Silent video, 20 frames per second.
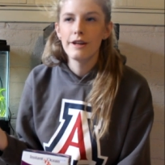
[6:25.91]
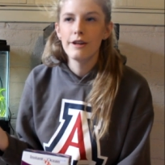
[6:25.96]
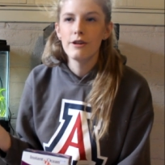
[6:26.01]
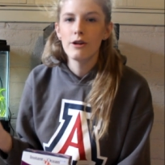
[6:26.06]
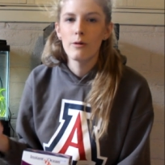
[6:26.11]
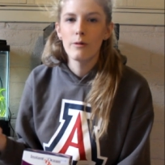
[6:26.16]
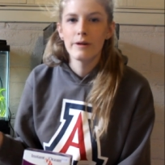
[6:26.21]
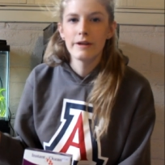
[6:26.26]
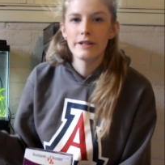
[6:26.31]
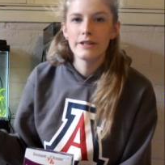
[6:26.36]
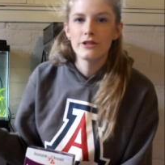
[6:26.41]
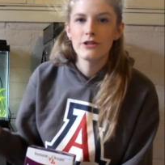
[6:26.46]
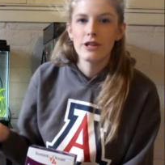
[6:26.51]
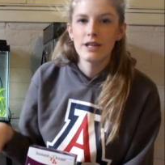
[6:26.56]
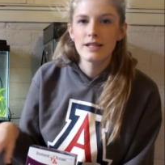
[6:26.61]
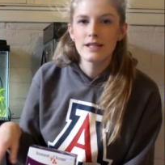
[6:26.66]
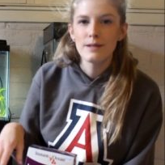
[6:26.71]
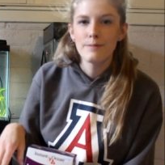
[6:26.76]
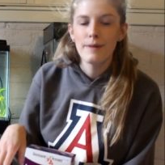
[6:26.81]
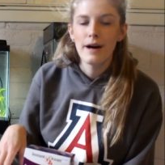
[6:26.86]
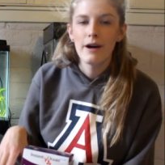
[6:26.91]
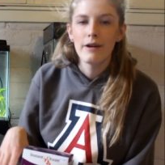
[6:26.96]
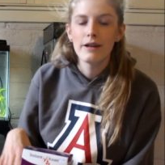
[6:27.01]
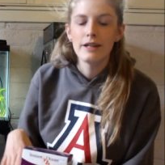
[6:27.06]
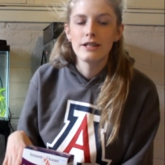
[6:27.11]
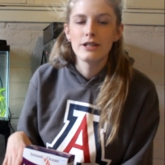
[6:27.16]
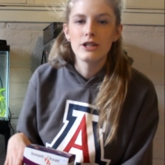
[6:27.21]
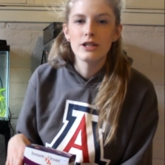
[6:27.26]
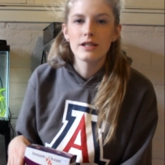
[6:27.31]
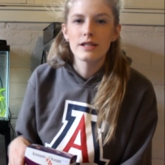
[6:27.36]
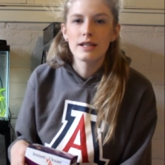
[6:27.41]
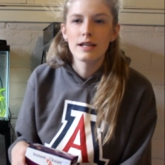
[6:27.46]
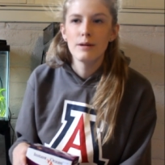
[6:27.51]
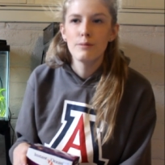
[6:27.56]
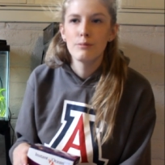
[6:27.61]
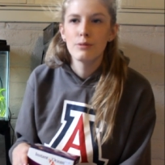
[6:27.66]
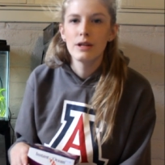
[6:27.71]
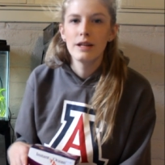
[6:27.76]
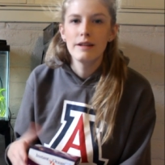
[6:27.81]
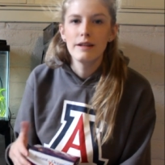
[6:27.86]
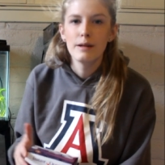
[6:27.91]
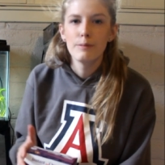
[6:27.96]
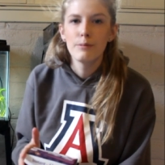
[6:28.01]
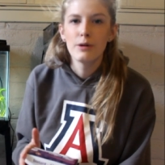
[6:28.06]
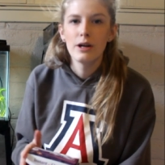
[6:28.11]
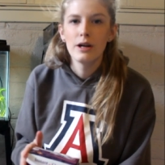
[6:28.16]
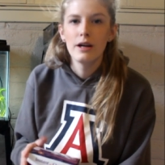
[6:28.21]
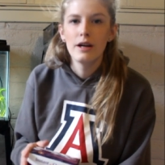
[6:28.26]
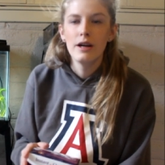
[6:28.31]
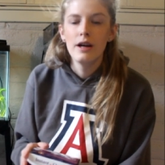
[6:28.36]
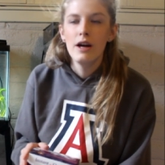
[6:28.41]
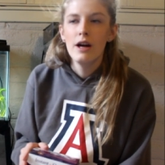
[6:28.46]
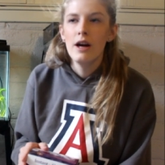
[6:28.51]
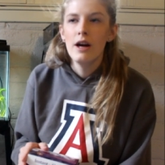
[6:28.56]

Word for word: You don't want to stress them out and just completely put